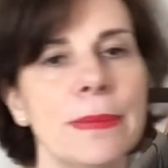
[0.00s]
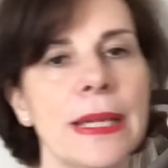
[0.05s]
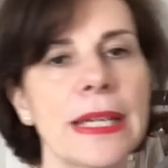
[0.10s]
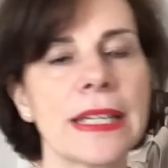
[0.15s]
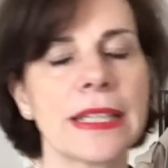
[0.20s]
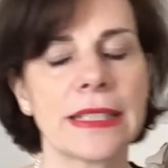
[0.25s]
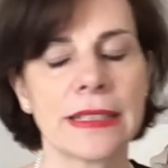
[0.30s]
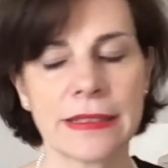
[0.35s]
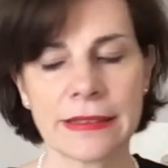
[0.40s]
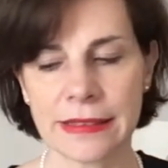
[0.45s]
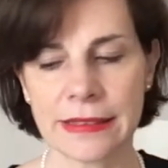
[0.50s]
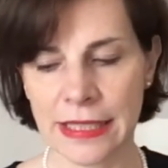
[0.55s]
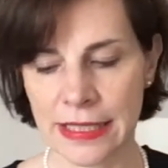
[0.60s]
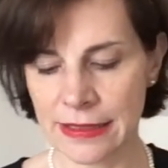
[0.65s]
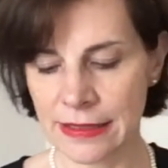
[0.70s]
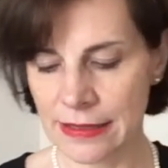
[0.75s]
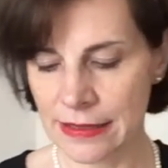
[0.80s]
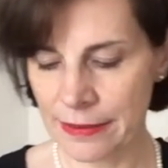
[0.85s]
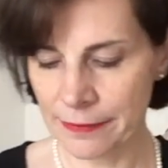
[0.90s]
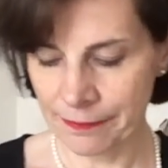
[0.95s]
that
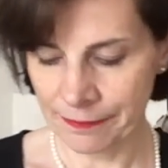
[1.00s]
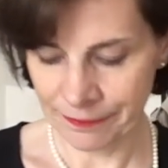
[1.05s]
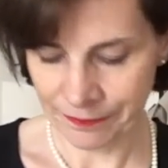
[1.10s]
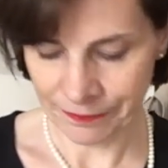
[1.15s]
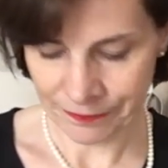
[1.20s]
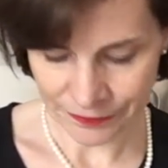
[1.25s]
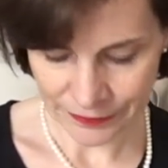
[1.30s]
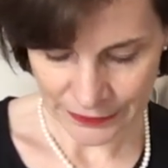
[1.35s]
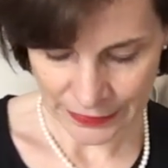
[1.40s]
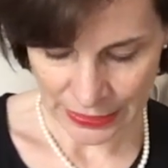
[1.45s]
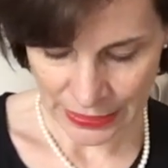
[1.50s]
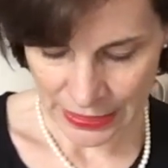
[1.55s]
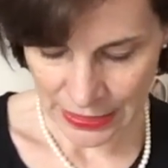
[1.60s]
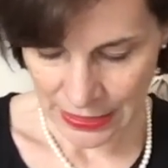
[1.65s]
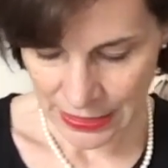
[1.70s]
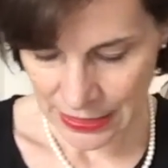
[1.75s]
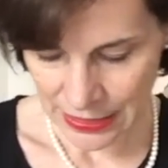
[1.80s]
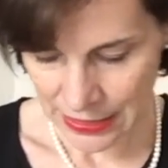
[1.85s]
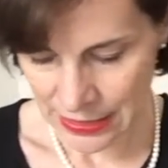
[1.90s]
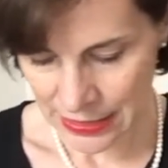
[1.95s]
I
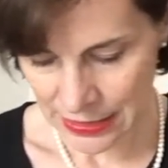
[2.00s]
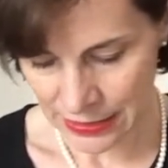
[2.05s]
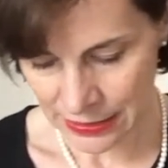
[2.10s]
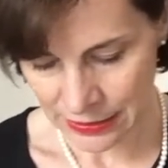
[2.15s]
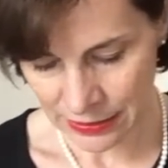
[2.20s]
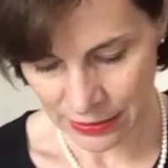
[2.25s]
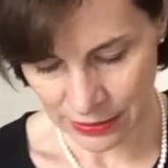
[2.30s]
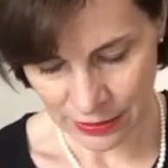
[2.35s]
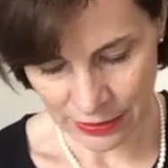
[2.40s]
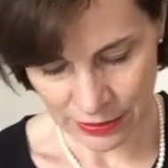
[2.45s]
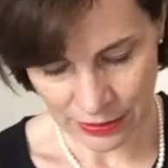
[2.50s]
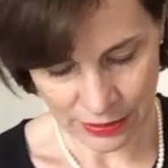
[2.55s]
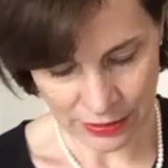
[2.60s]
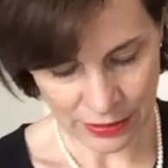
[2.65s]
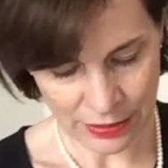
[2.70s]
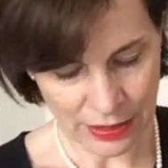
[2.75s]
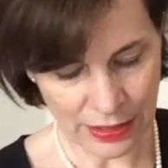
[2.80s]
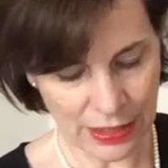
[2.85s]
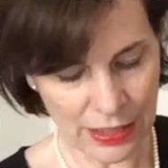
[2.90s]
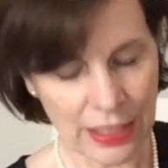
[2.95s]

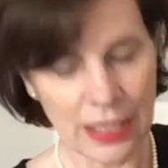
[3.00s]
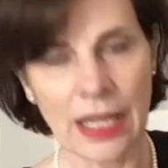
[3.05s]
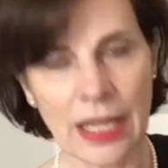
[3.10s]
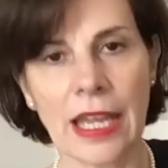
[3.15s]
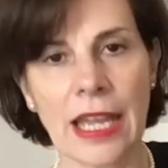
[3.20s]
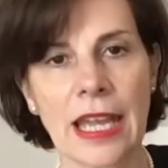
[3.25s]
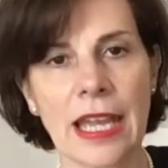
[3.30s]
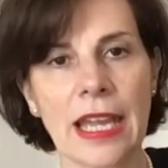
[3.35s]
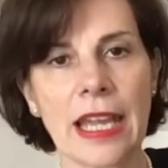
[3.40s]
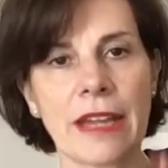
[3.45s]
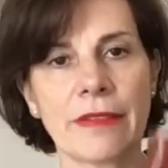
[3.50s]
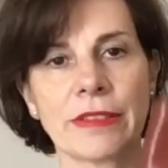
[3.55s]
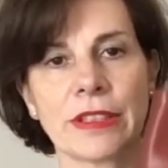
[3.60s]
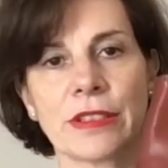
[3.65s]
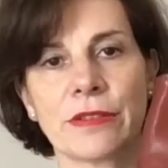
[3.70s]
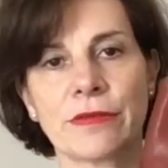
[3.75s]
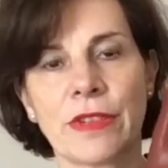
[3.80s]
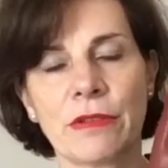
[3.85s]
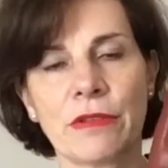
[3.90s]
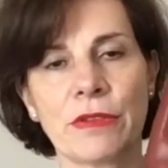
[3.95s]
have that's very
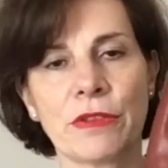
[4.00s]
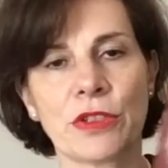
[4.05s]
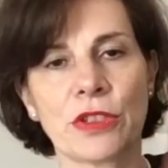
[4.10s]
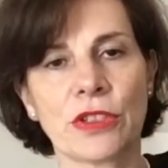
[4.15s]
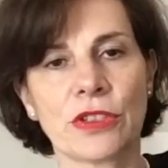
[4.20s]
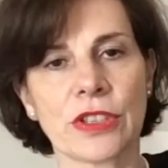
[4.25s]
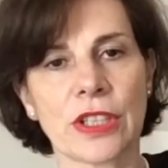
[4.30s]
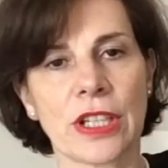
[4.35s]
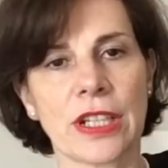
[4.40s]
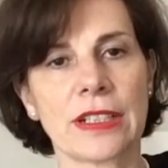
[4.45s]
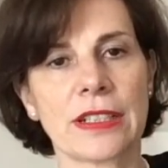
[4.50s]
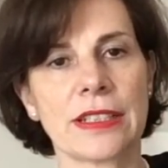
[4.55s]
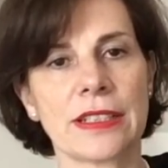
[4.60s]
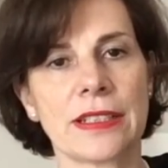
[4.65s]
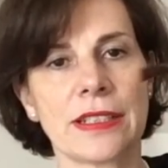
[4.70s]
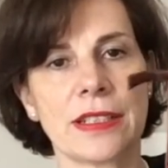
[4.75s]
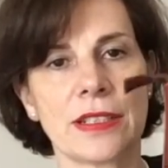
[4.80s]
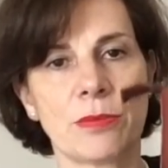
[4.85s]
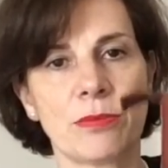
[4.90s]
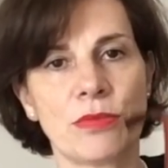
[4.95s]
versatile is this
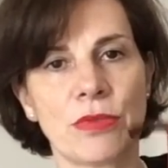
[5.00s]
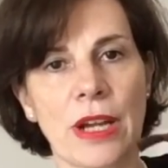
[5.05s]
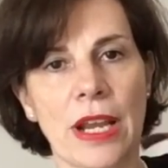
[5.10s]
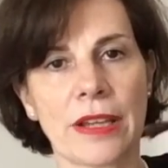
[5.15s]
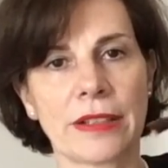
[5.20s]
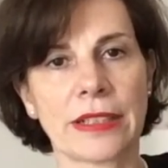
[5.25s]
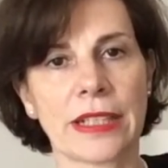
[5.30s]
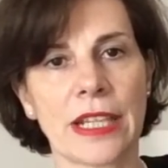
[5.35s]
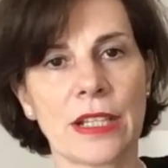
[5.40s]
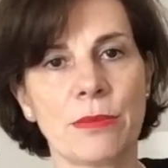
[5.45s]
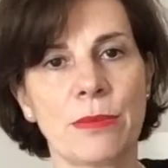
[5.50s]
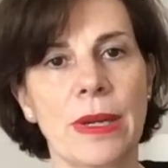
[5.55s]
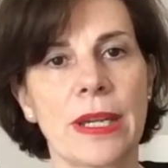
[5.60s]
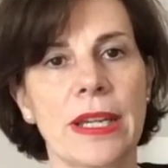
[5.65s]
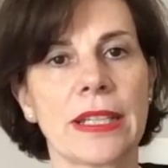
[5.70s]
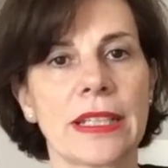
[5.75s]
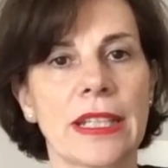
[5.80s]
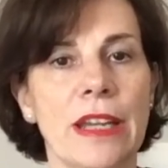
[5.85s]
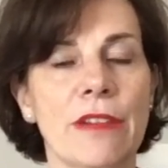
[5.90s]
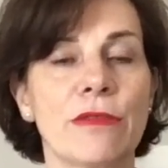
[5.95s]
brown handbag. I've
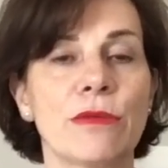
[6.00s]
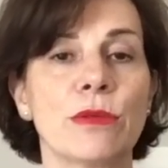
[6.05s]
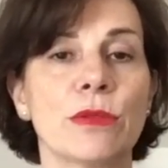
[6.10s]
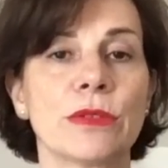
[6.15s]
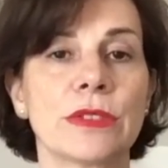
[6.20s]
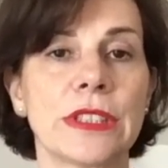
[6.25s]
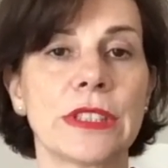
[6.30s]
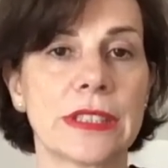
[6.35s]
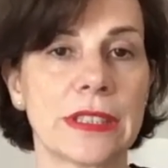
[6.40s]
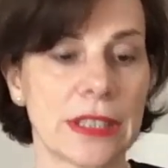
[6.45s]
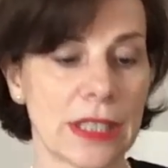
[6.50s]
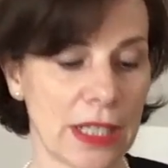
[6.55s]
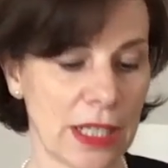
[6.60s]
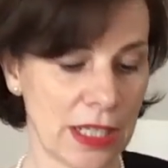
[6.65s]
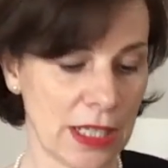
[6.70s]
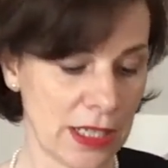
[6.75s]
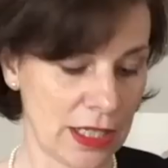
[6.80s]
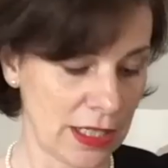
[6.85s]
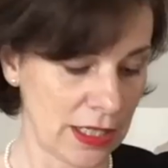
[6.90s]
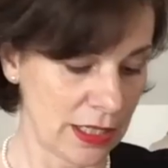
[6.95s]
worn it
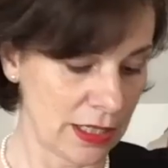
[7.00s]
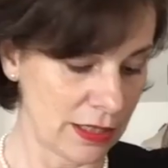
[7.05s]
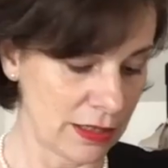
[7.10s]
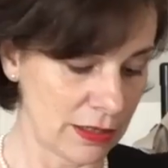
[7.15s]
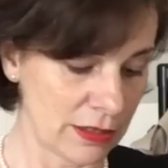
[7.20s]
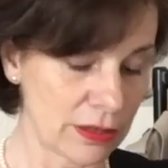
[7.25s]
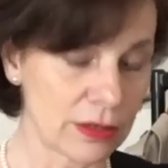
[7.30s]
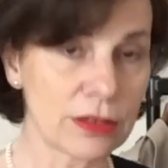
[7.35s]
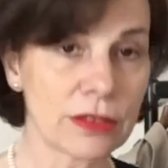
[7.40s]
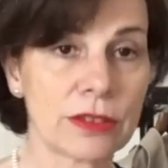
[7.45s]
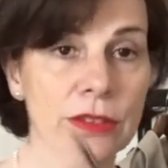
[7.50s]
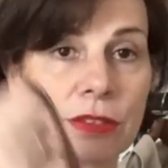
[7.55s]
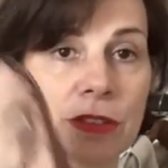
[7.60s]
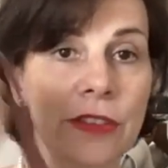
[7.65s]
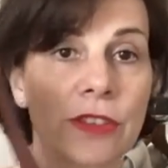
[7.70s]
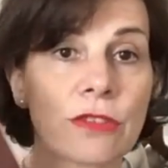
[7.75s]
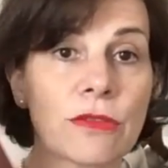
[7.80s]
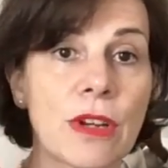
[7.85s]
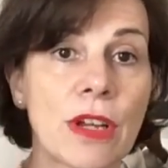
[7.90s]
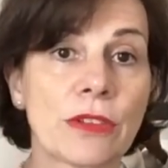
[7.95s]
throughout the
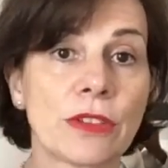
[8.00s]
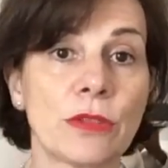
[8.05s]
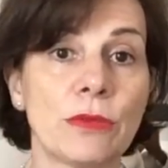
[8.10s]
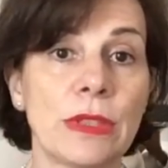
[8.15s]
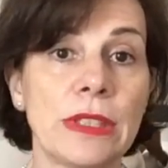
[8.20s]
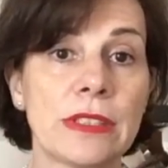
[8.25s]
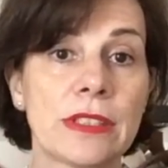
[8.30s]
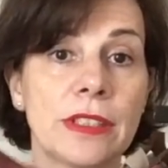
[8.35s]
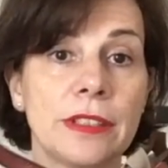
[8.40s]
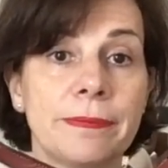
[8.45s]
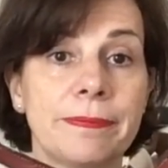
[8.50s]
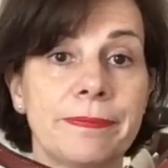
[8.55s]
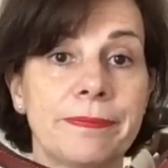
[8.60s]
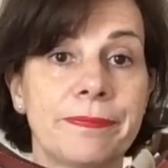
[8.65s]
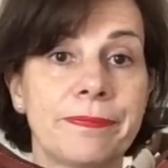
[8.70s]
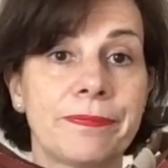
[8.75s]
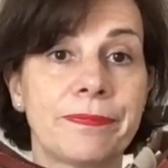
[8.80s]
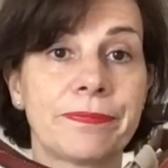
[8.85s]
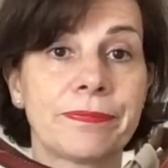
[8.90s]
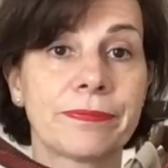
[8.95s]
winter.
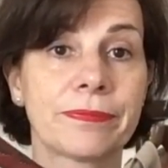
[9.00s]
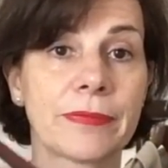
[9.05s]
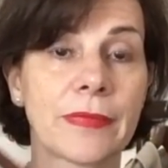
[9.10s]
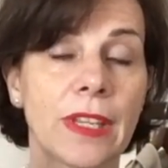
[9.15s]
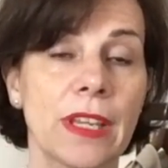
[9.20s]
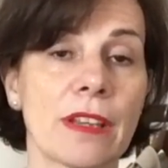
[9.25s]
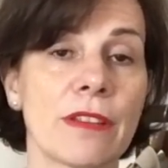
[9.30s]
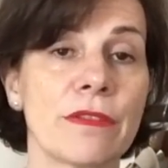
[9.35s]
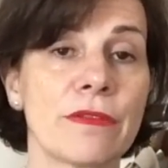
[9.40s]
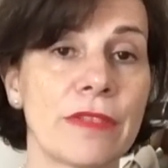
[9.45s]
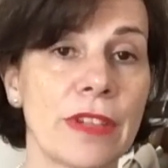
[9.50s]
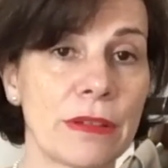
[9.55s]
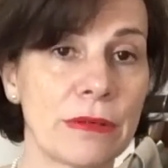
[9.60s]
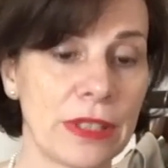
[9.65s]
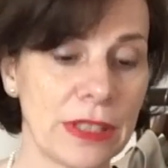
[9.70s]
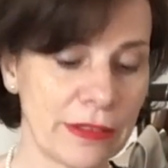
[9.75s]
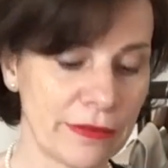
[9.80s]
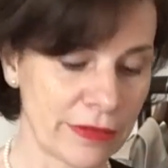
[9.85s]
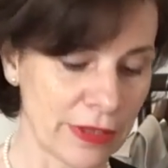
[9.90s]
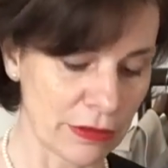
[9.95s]
Very, very
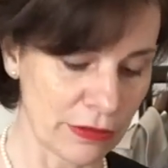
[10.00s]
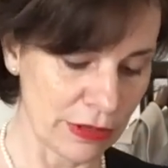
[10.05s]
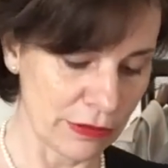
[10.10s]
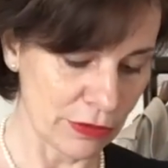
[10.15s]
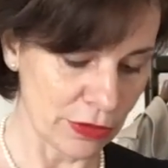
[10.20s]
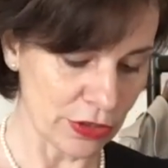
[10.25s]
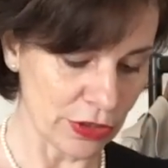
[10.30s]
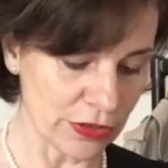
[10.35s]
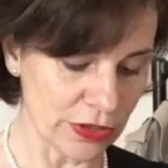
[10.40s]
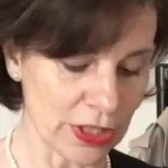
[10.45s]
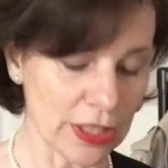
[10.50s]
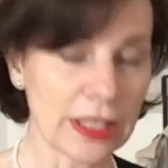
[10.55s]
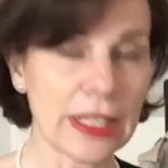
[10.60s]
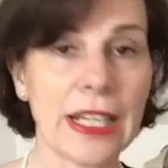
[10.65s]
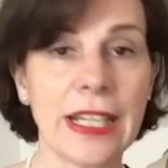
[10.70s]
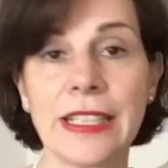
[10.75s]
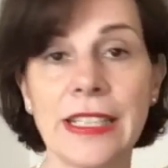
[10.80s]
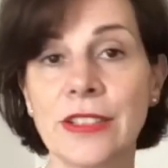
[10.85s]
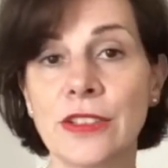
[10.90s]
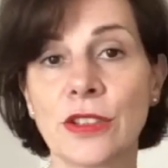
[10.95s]
versatile. It
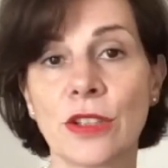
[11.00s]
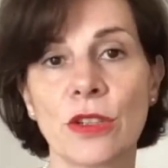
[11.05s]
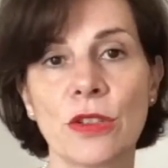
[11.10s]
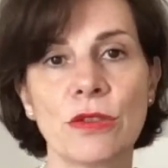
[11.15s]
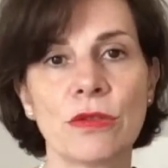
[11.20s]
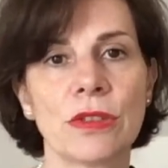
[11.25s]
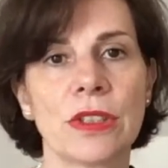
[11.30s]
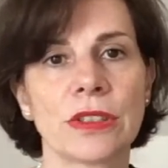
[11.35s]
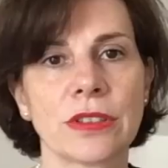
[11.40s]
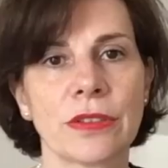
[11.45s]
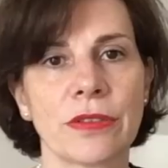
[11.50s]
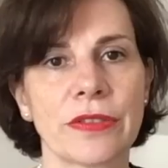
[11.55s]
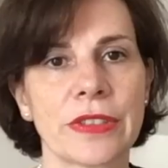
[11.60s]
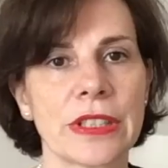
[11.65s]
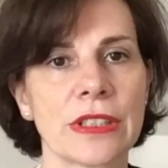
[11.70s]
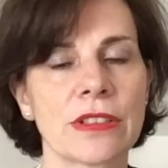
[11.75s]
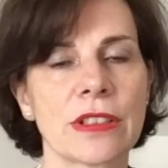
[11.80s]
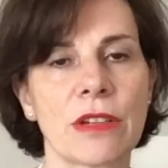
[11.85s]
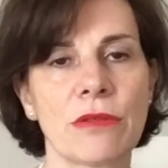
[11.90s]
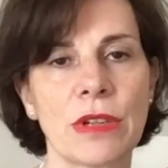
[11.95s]
goes with a lot of things. I wear
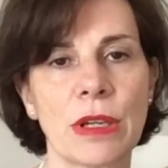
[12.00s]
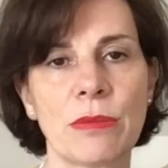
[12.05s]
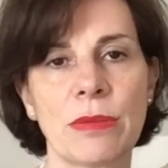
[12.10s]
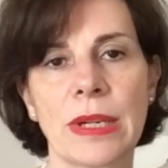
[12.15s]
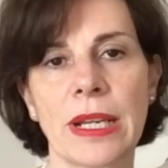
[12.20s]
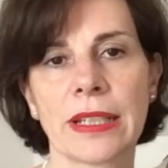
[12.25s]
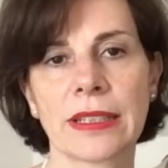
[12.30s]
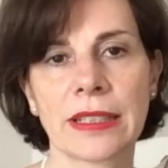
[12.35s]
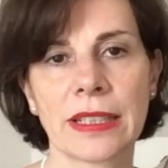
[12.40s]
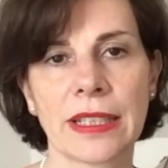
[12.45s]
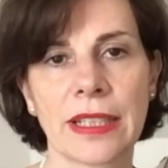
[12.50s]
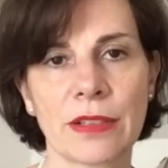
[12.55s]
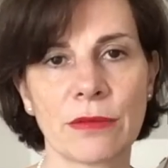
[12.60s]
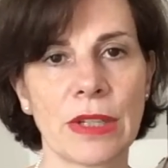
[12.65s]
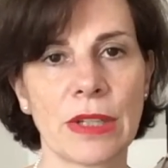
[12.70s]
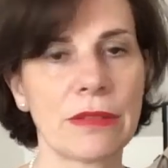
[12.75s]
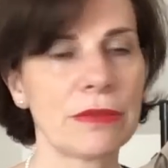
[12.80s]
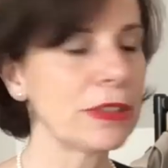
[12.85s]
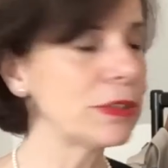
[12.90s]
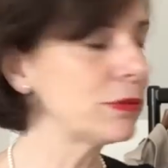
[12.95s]
black, I can wear it with it.